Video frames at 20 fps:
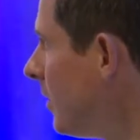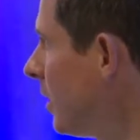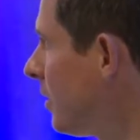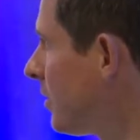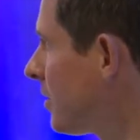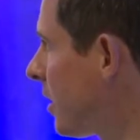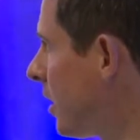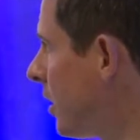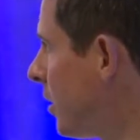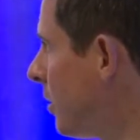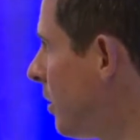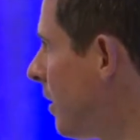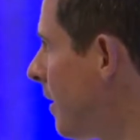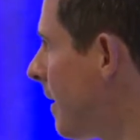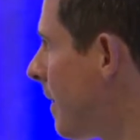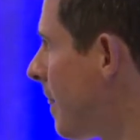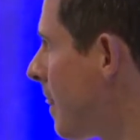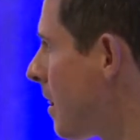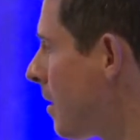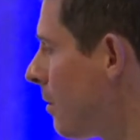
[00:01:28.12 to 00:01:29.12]
So
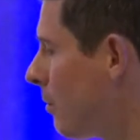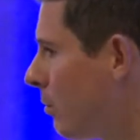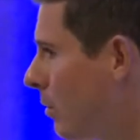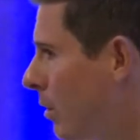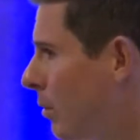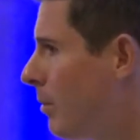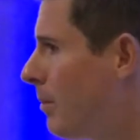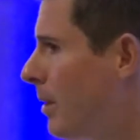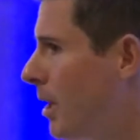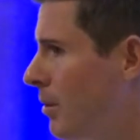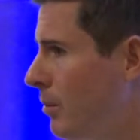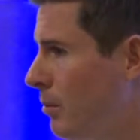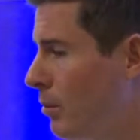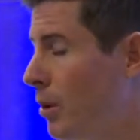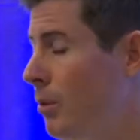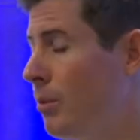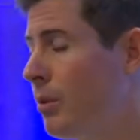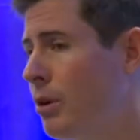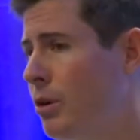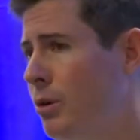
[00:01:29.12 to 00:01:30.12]

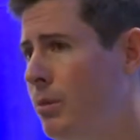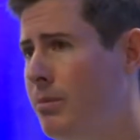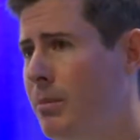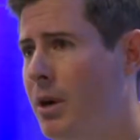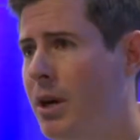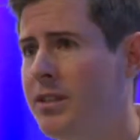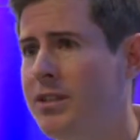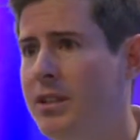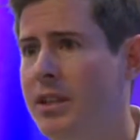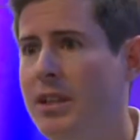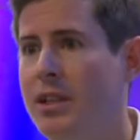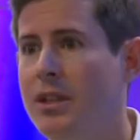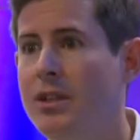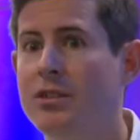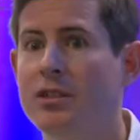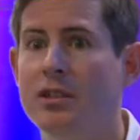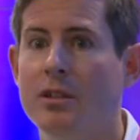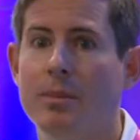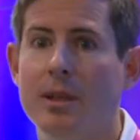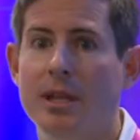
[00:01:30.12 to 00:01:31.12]
what recruitment marketing
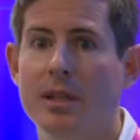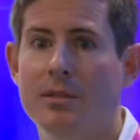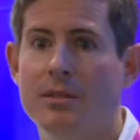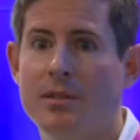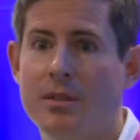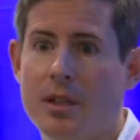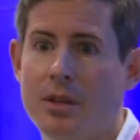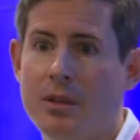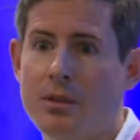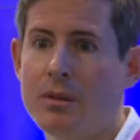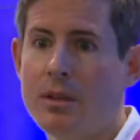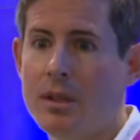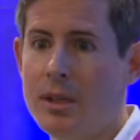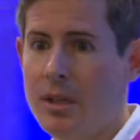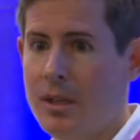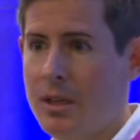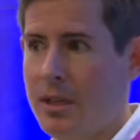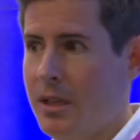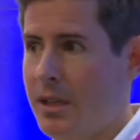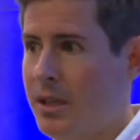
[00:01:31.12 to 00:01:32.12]
used to be. So,
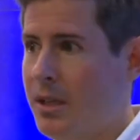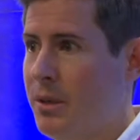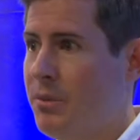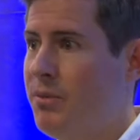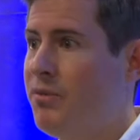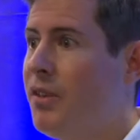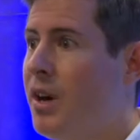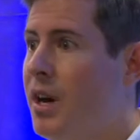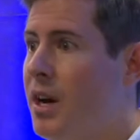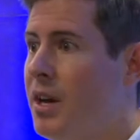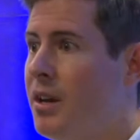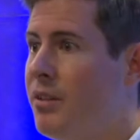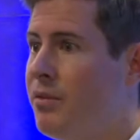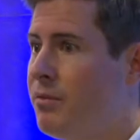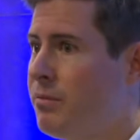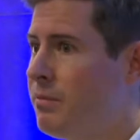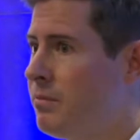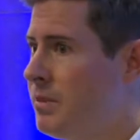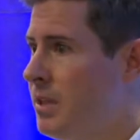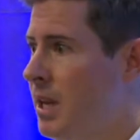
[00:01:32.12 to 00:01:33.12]
5-10
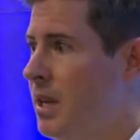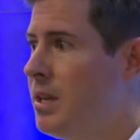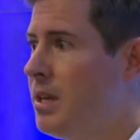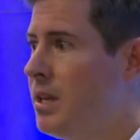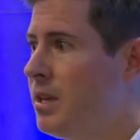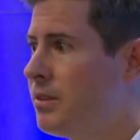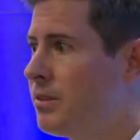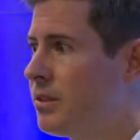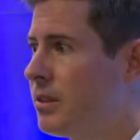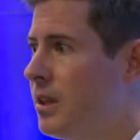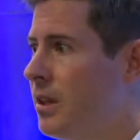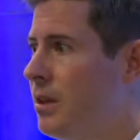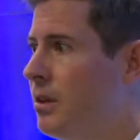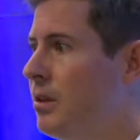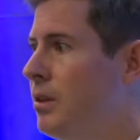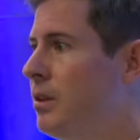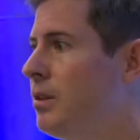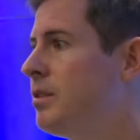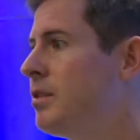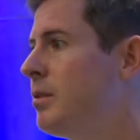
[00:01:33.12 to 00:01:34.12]
years ago,
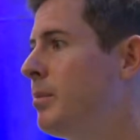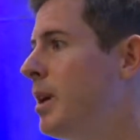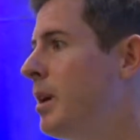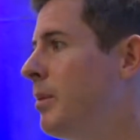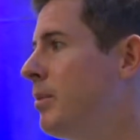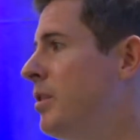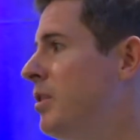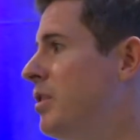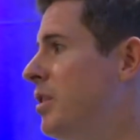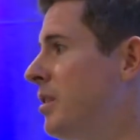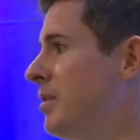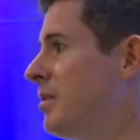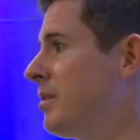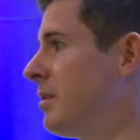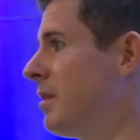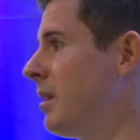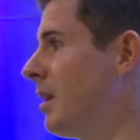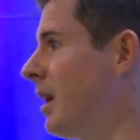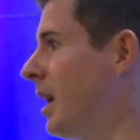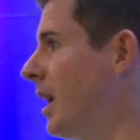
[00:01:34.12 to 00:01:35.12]
you used to be able to just
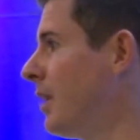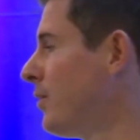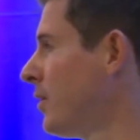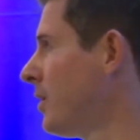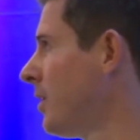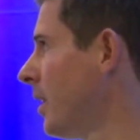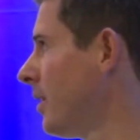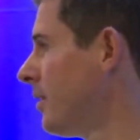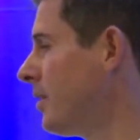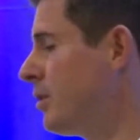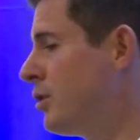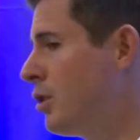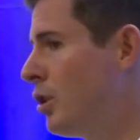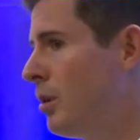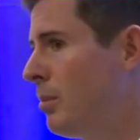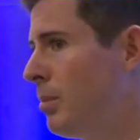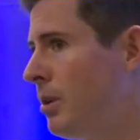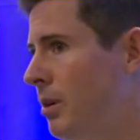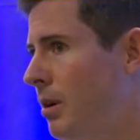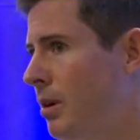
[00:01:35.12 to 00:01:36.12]
advertise a
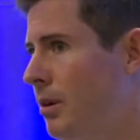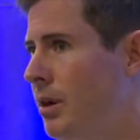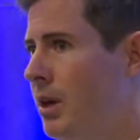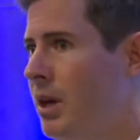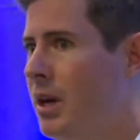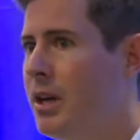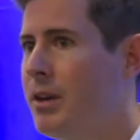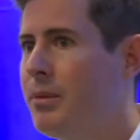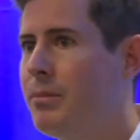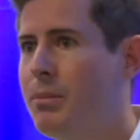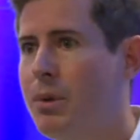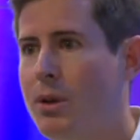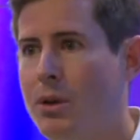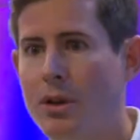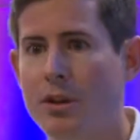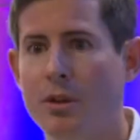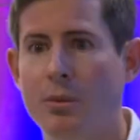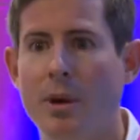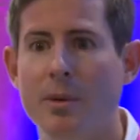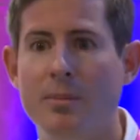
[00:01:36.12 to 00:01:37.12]
job online, put it
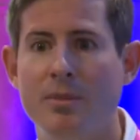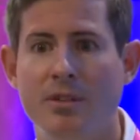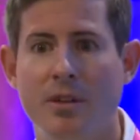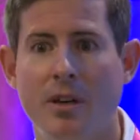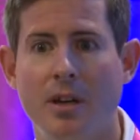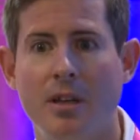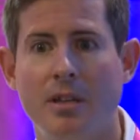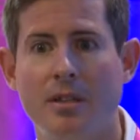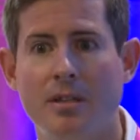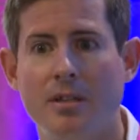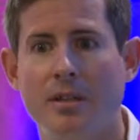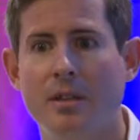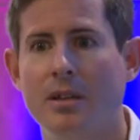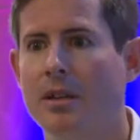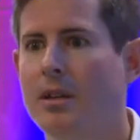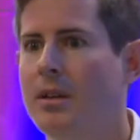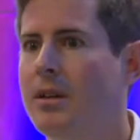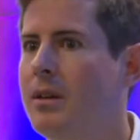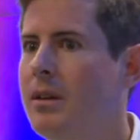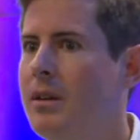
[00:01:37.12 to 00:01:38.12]
on the website.
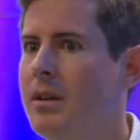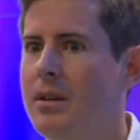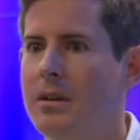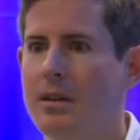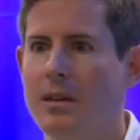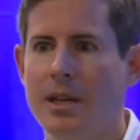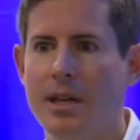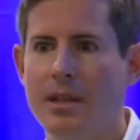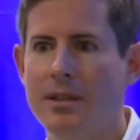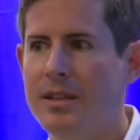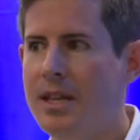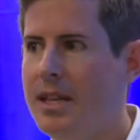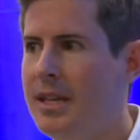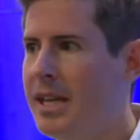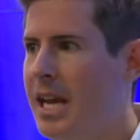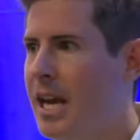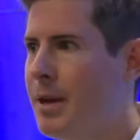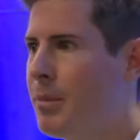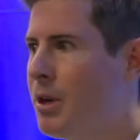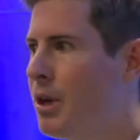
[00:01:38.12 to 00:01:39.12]
Indeed
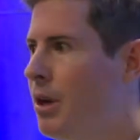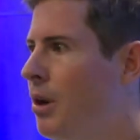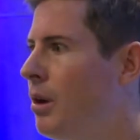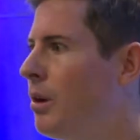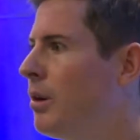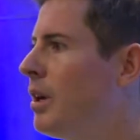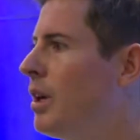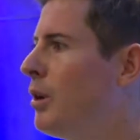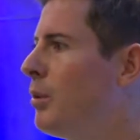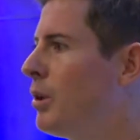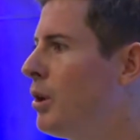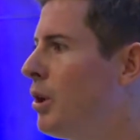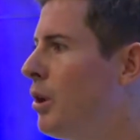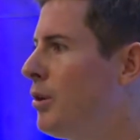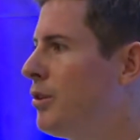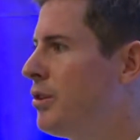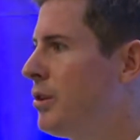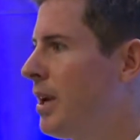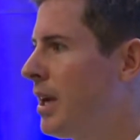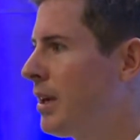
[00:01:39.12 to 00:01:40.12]
came along, it would go
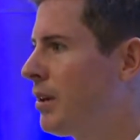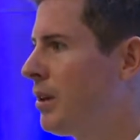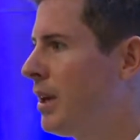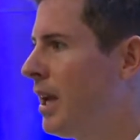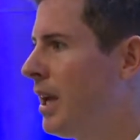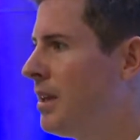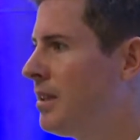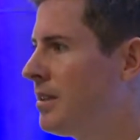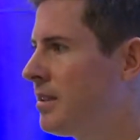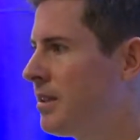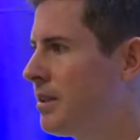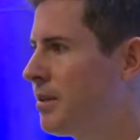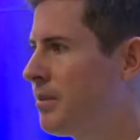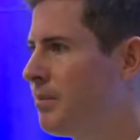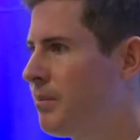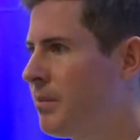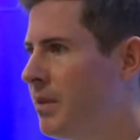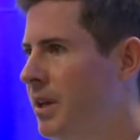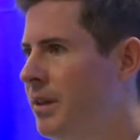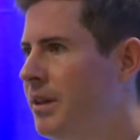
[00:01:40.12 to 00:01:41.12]
onto an aggregator,
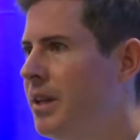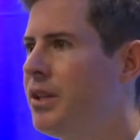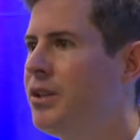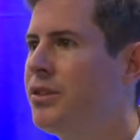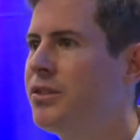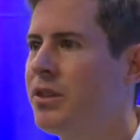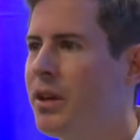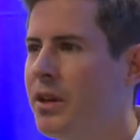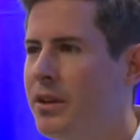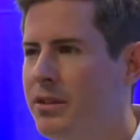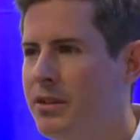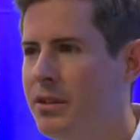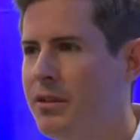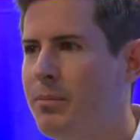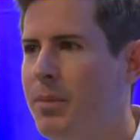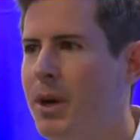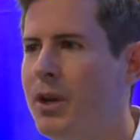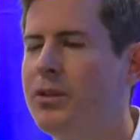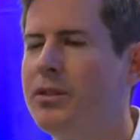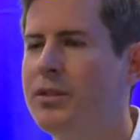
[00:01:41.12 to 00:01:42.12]
and then you started sort
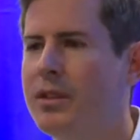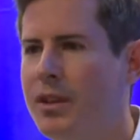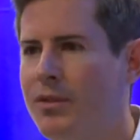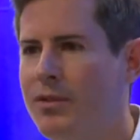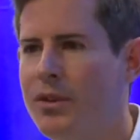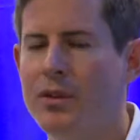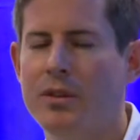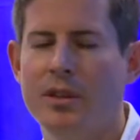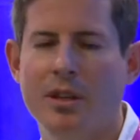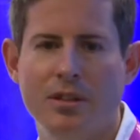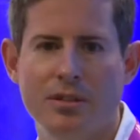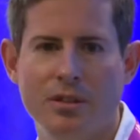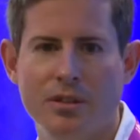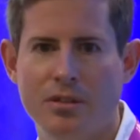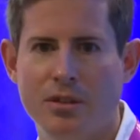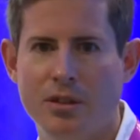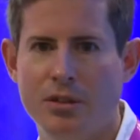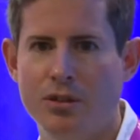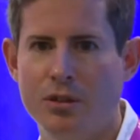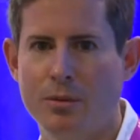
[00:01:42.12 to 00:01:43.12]
of posting a few things on
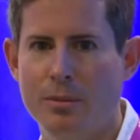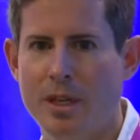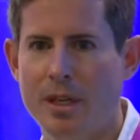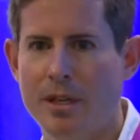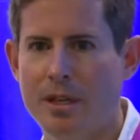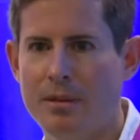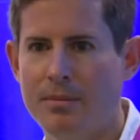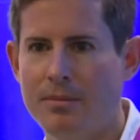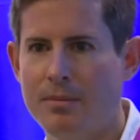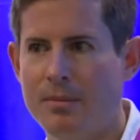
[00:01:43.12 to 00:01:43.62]
social media.